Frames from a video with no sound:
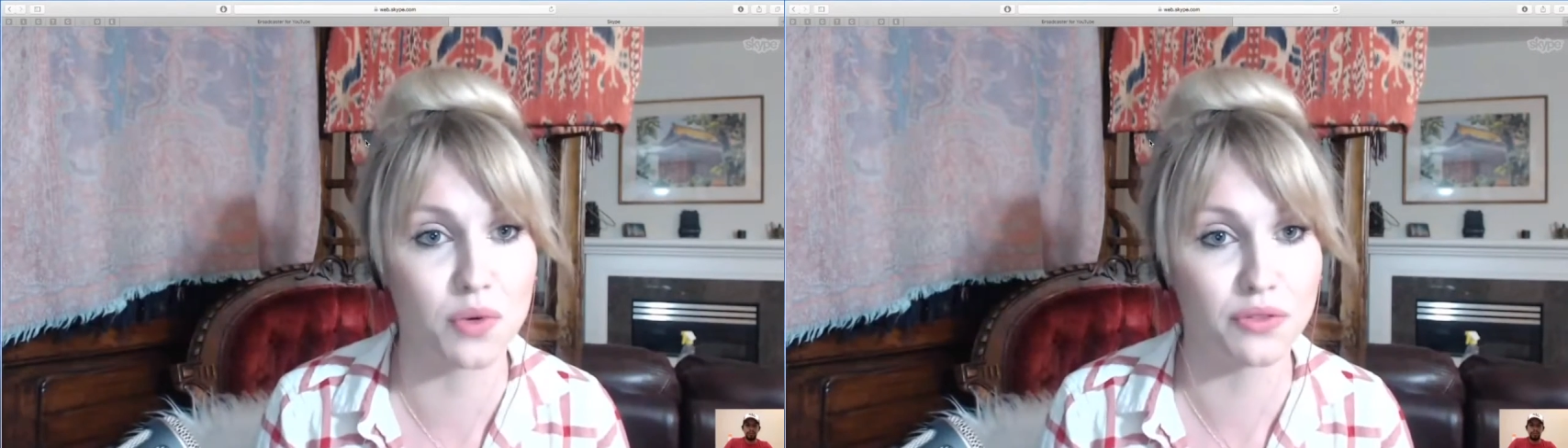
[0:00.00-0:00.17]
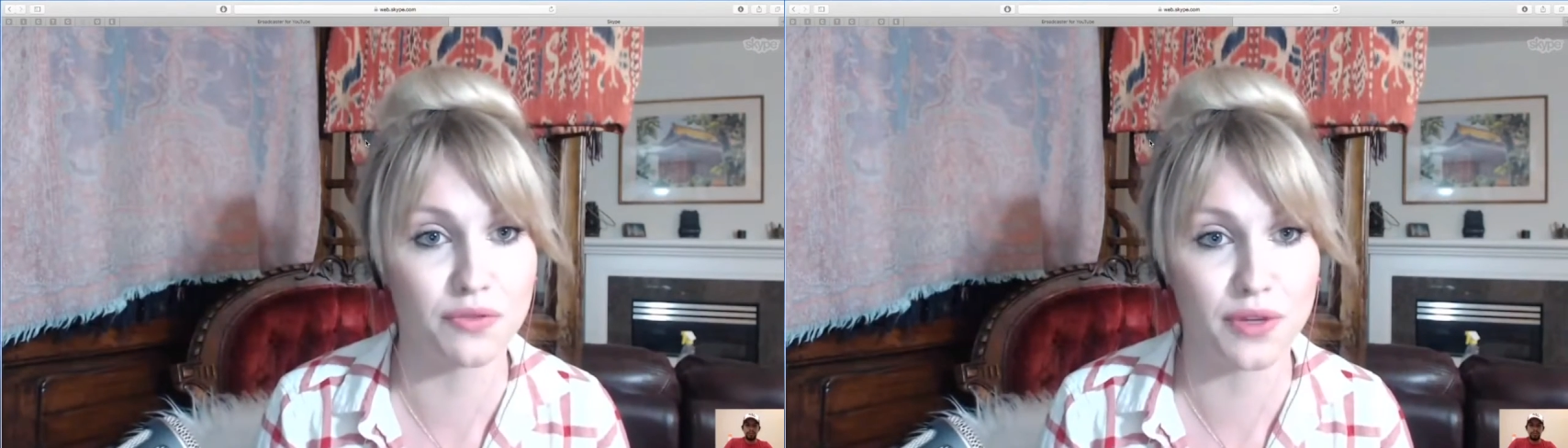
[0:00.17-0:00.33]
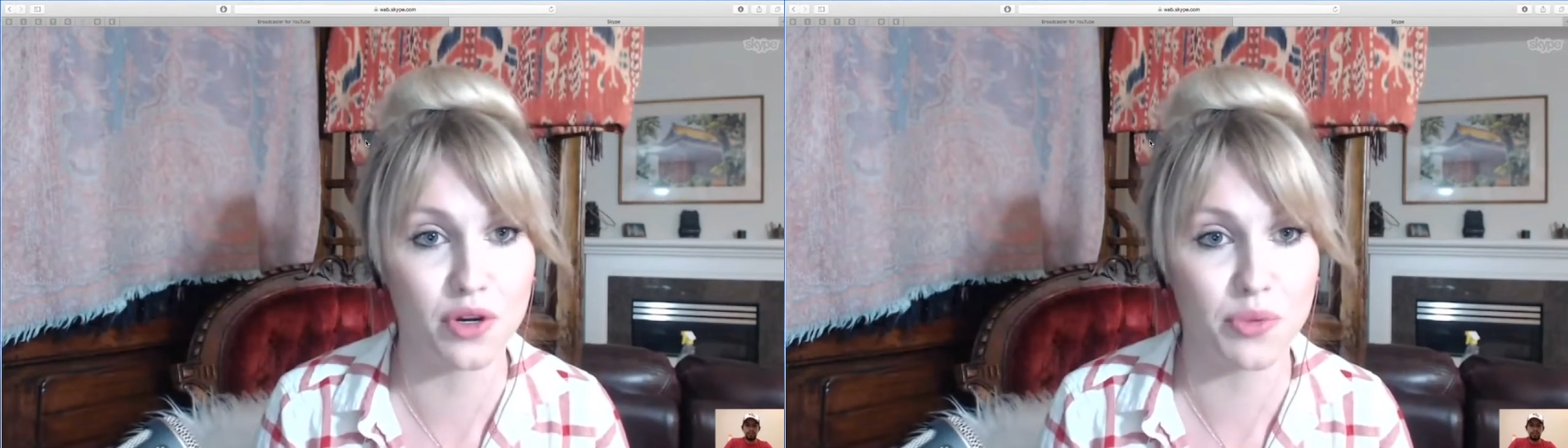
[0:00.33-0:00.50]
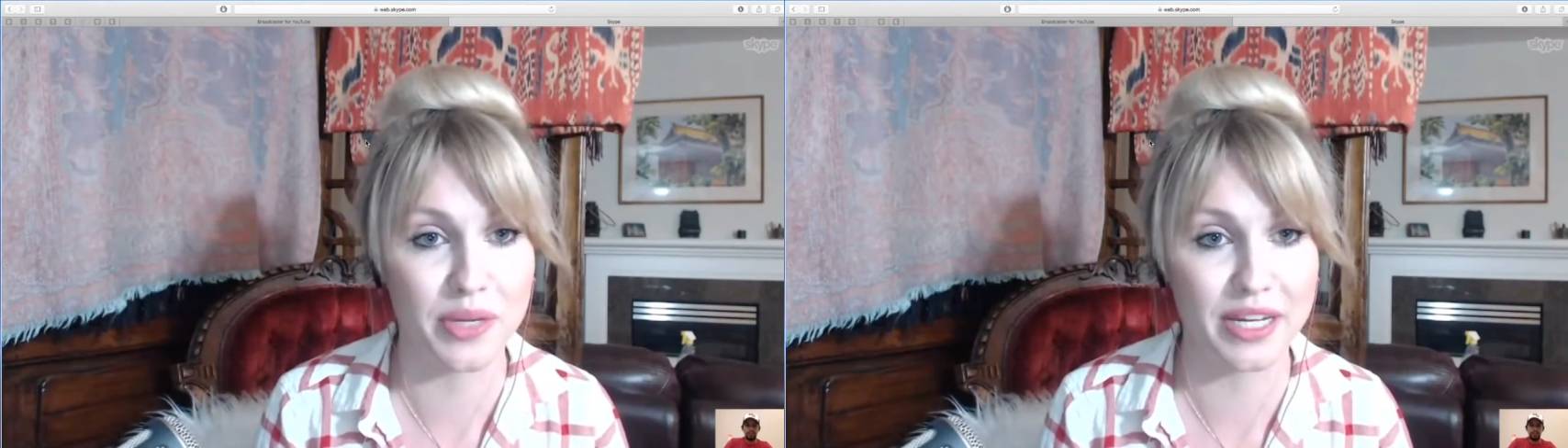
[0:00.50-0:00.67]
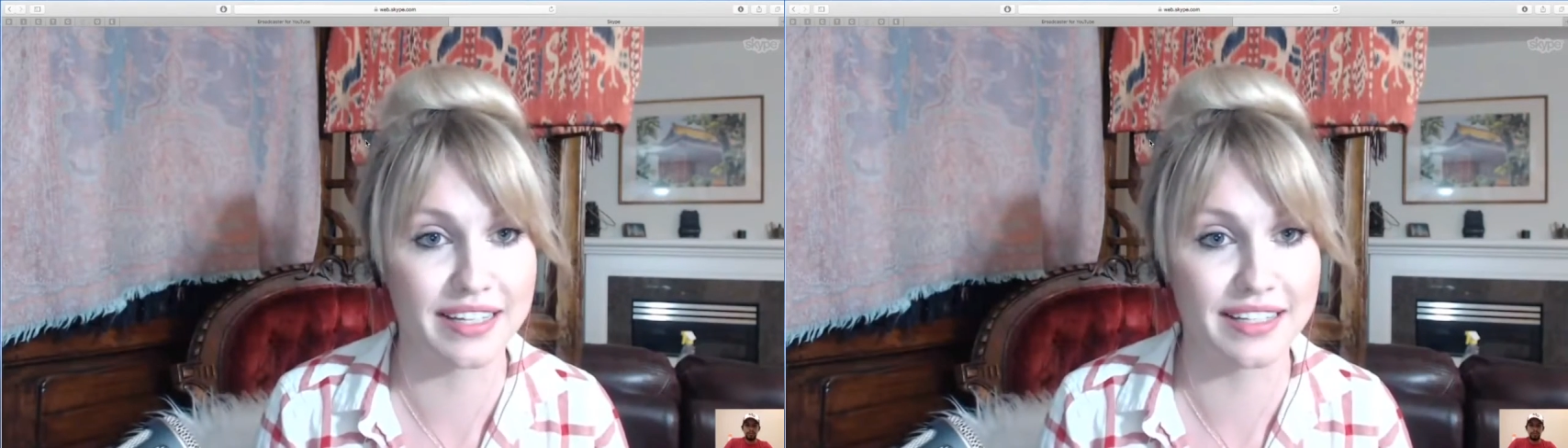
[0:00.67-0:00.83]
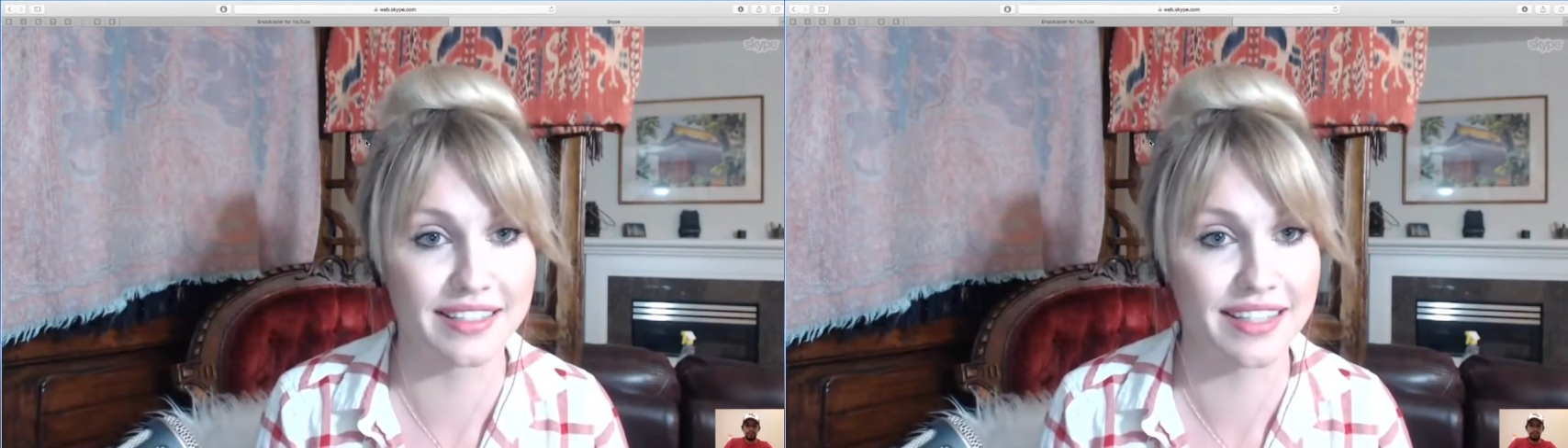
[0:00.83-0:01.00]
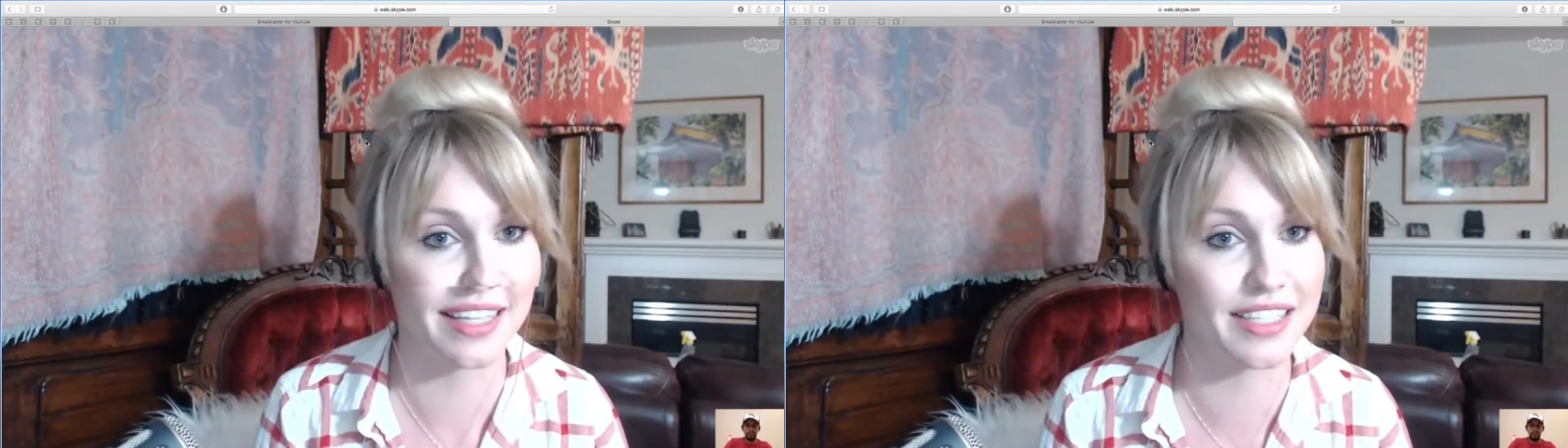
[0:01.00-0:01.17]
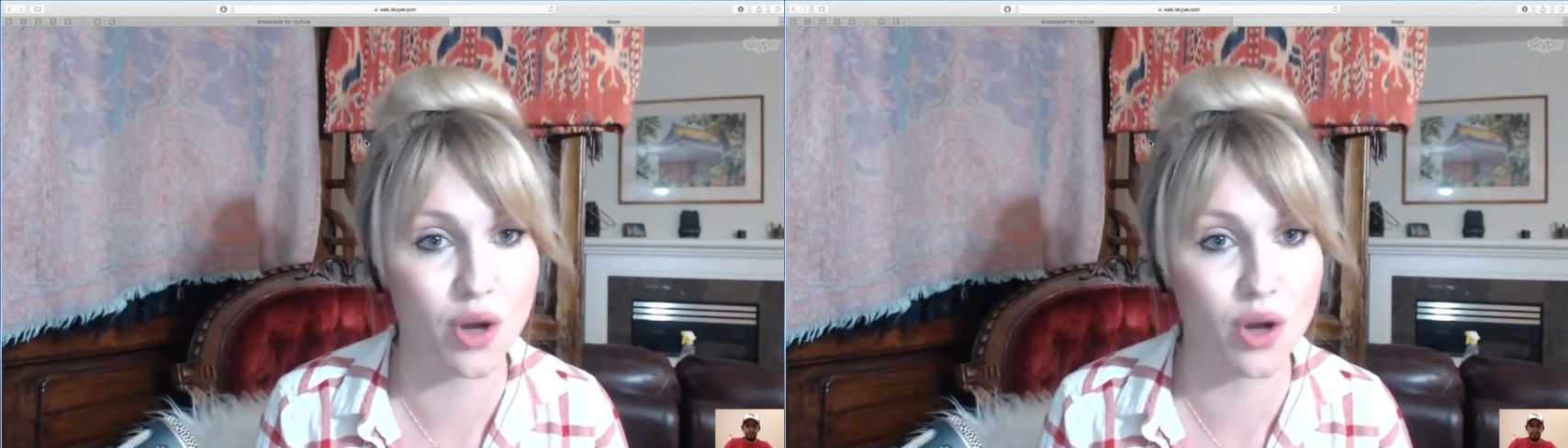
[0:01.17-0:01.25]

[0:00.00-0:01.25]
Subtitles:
worldview because that's the